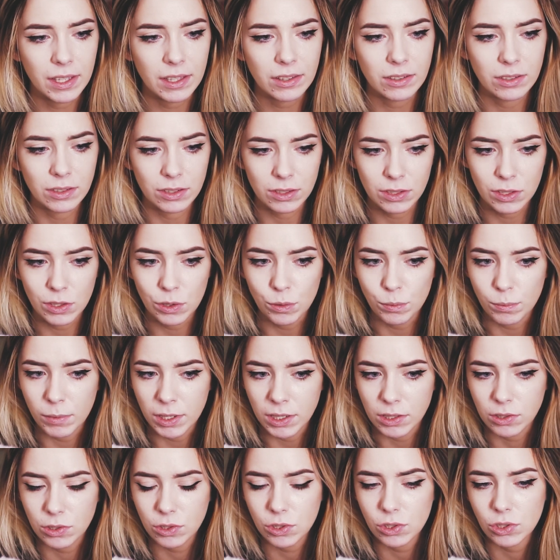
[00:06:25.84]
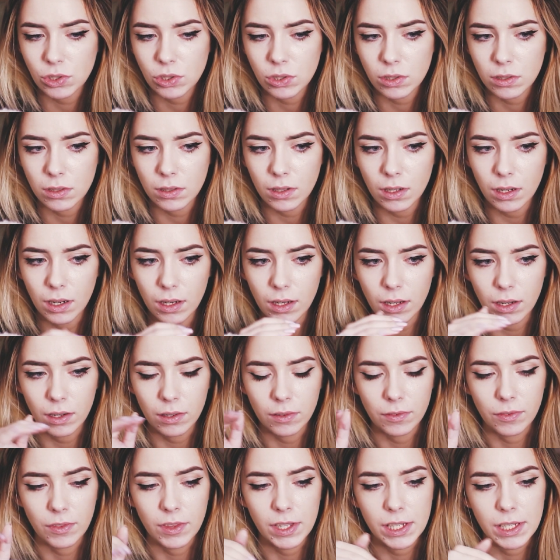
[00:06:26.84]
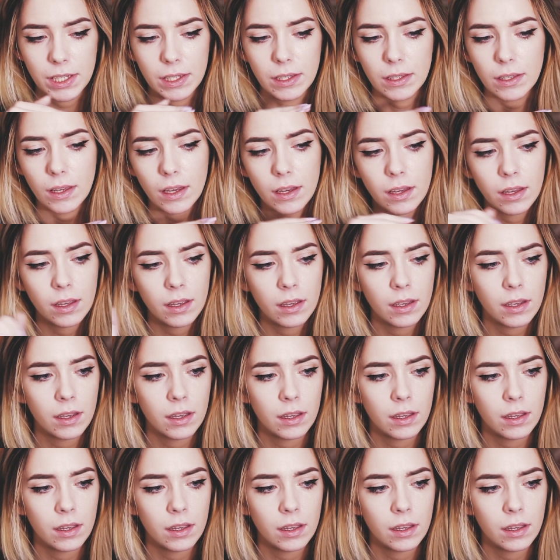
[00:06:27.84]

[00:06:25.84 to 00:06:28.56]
I think there's too much of the,